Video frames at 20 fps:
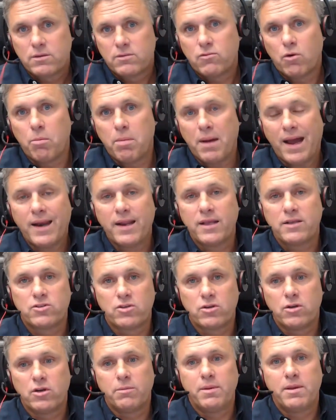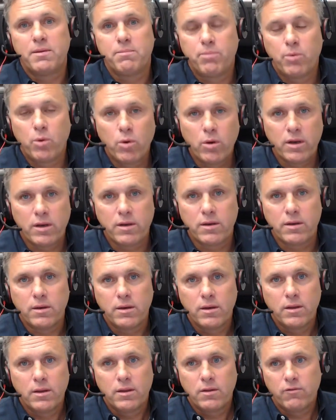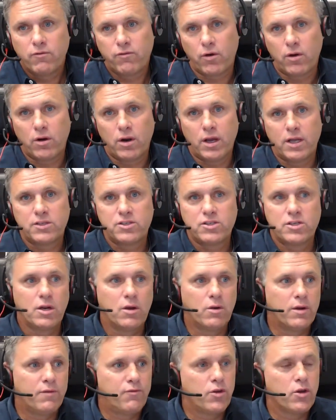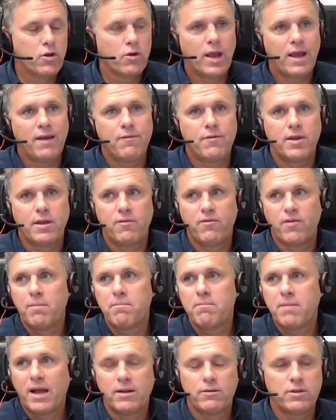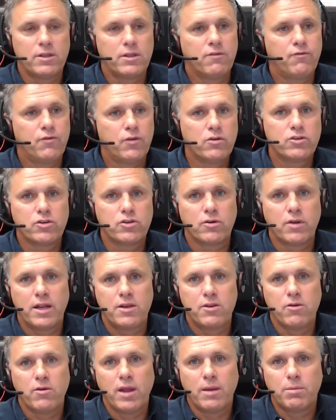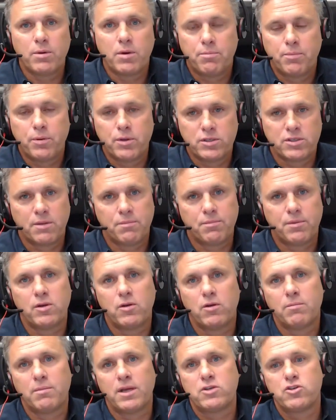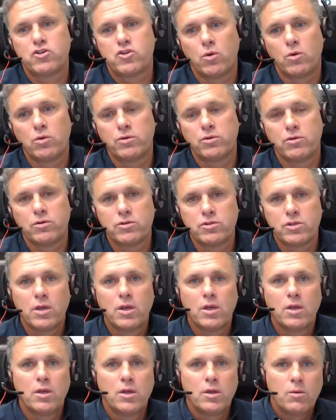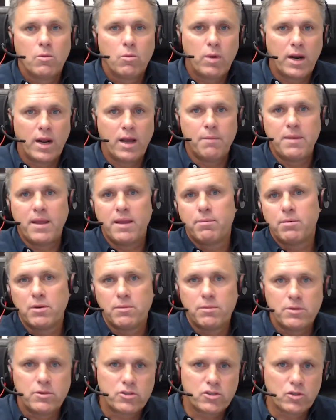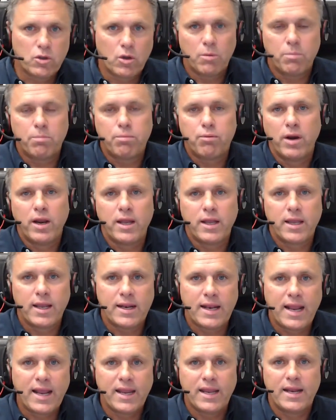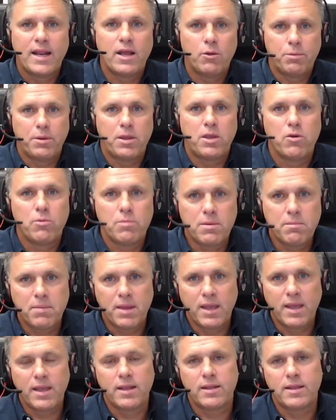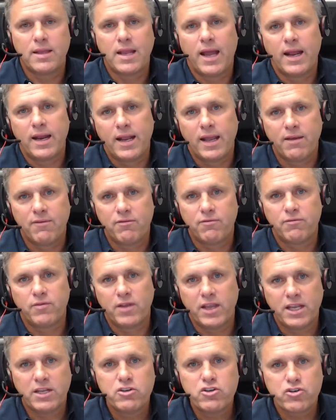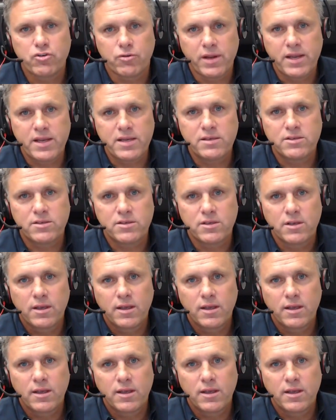are going to be important for us. If I'm modeling the future and you're able to put something on my shoulders when I'm able to install brick, and that can help a human being not have injuries,